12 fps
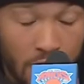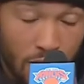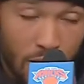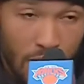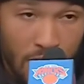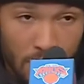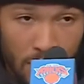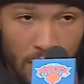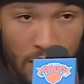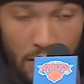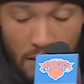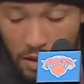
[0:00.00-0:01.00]
That's what it
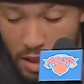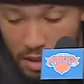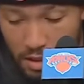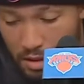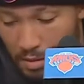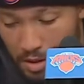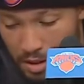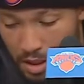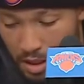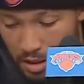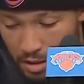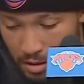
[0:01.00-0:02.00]
is, though. I'm just
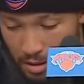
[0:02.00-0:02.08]
saying.